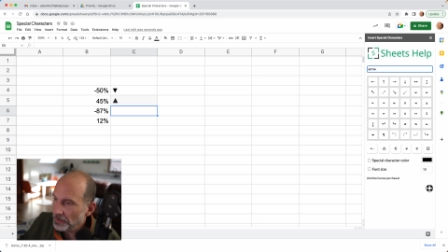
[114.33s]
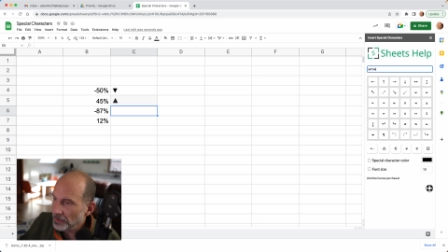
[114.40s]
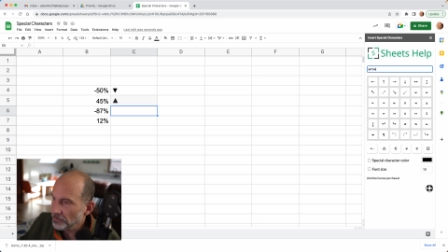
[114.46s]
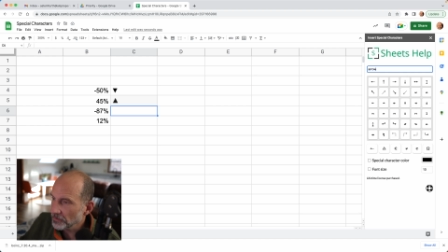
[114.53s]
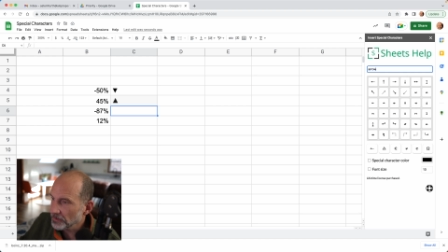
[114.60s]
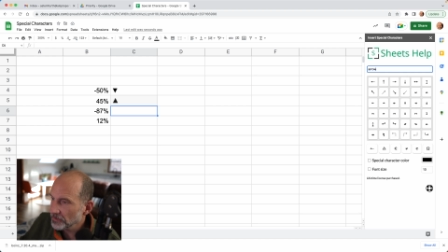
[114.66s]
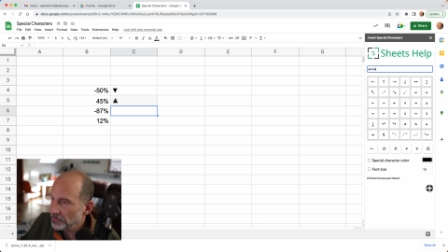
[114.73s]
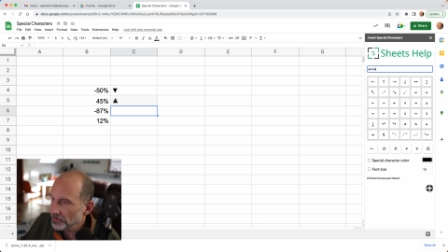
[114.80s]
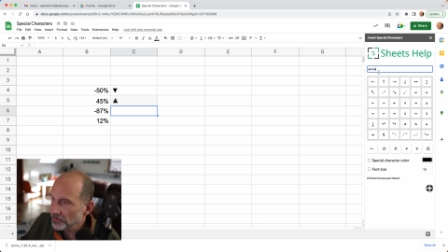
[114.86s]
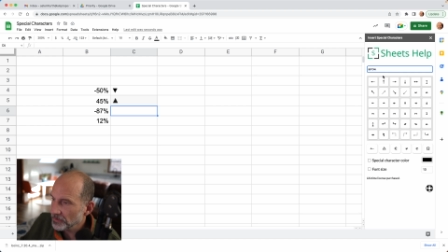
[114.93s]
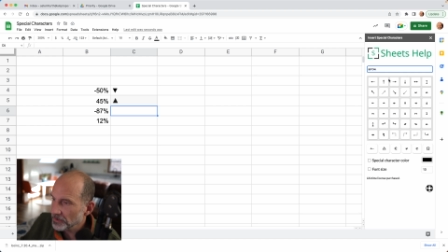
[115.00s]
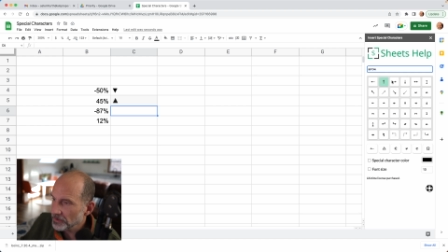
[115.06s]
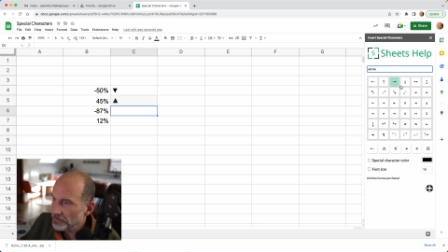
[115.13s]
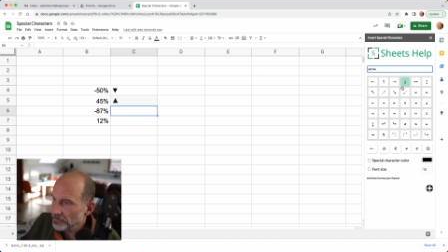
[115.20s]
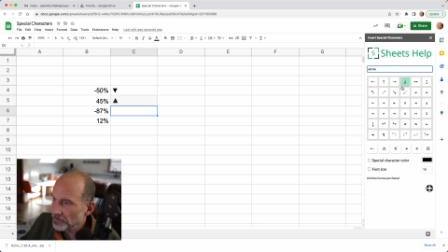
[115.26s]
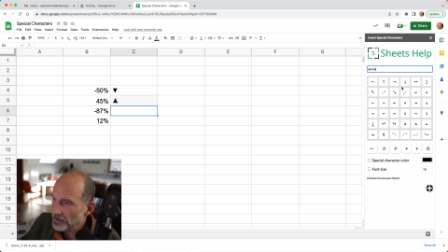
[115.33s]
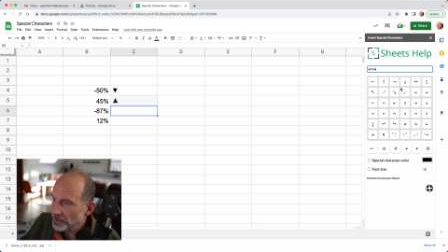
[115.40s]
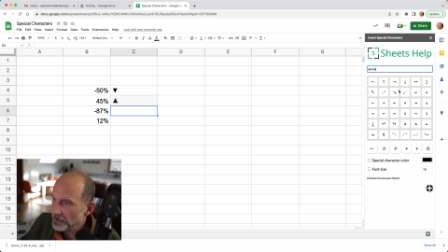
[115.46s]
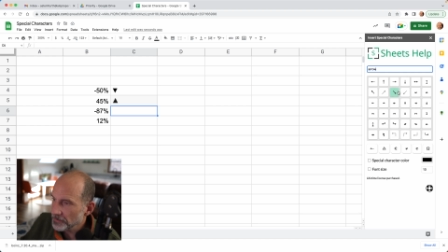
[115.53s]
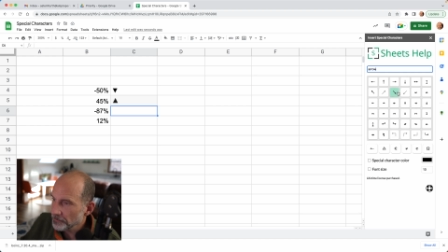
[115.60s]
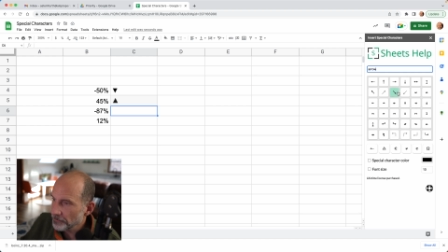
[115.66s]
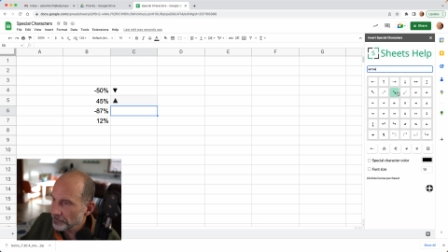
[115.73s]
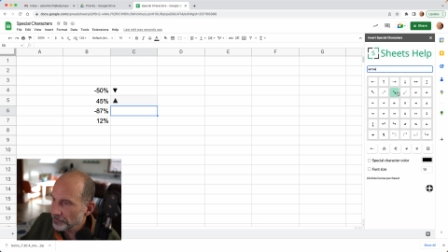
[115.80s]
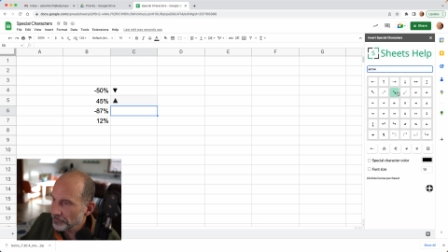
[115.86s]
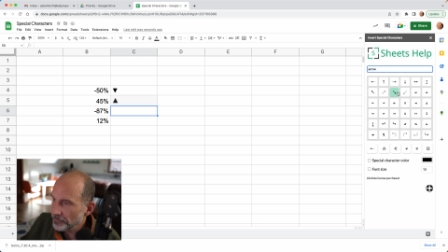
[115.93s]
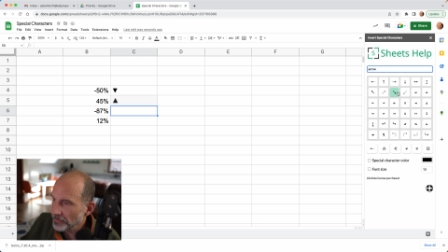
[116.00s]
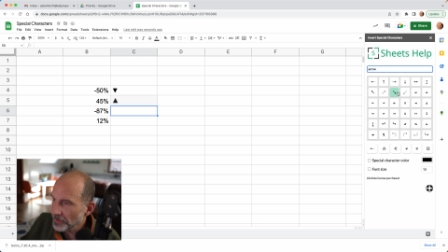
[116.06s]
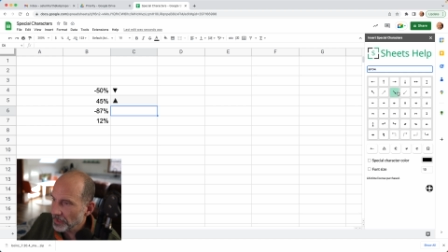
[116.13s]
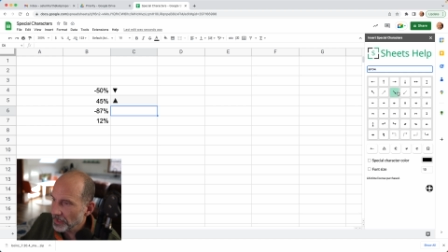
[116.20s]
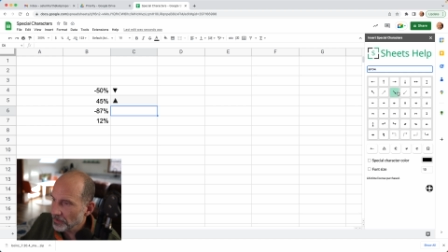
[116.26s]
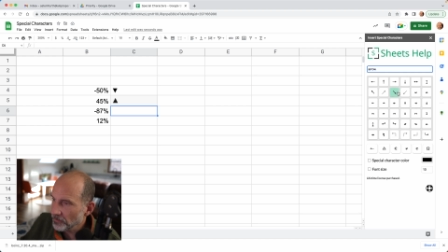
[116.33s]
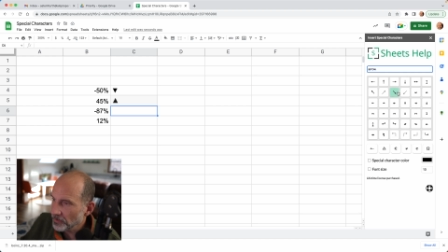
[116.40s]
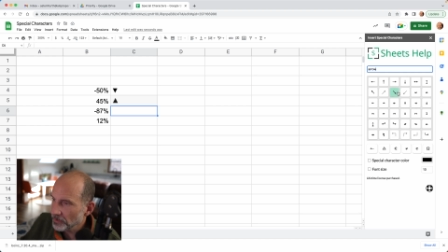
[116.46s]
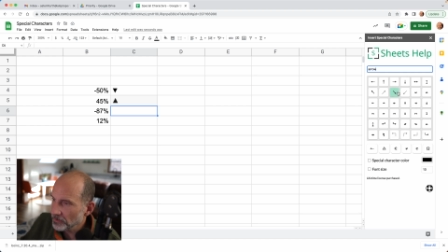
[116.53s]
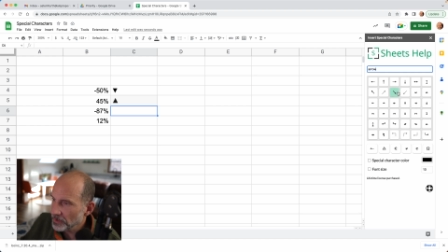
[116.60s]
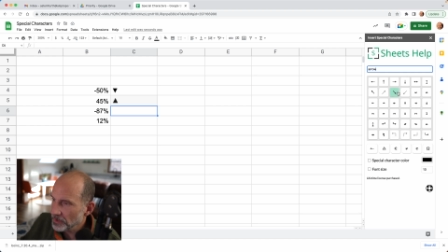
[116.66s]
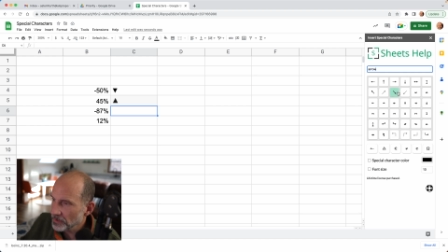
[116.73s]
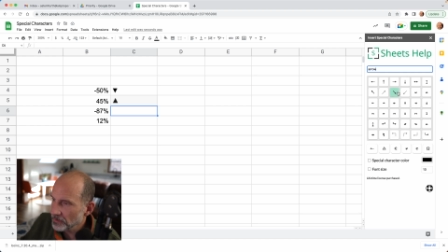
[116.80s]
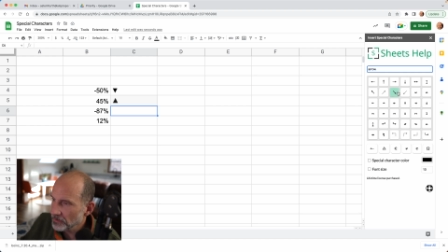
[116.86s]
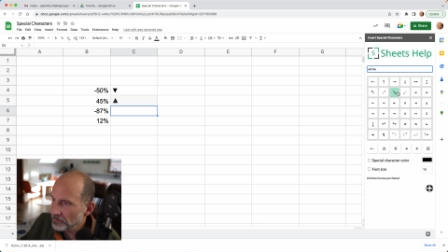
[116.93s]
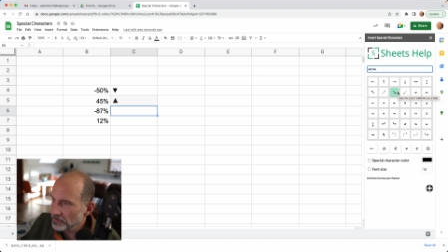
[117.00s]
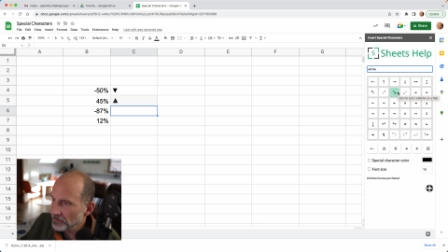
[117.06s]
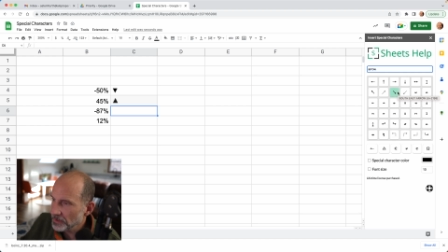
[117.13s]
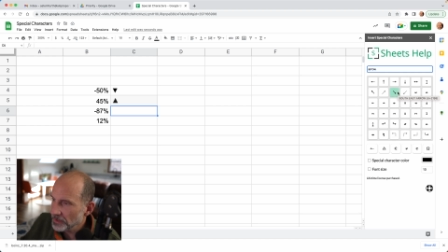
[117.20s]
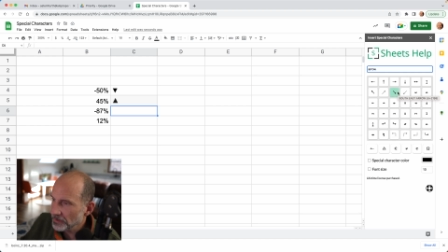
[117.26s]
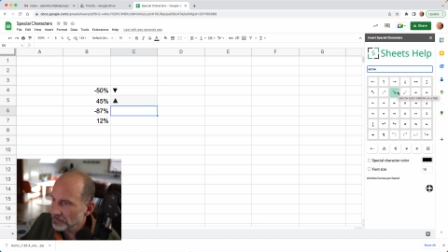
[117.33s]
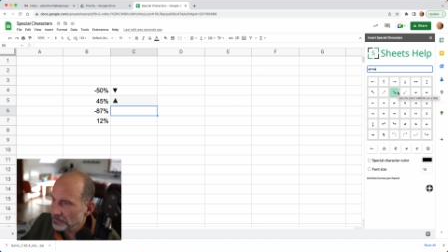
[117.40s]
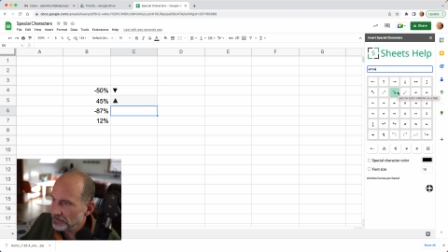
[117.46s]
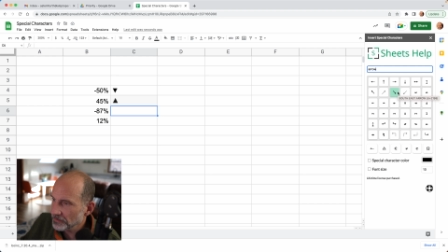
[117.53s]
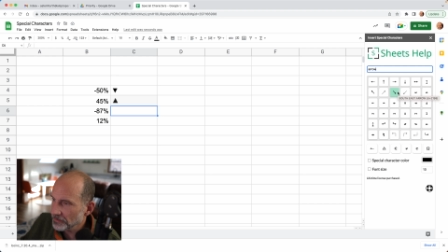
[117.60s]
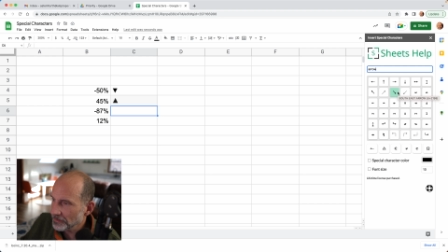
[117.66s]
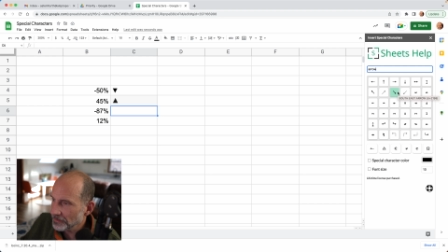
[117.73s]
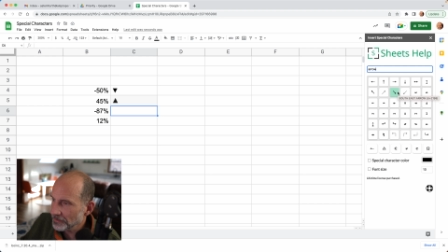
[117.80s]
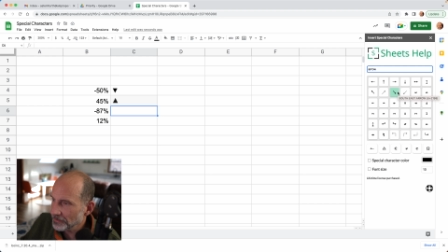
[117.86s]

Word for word: and we'll do a search for it and we'll use this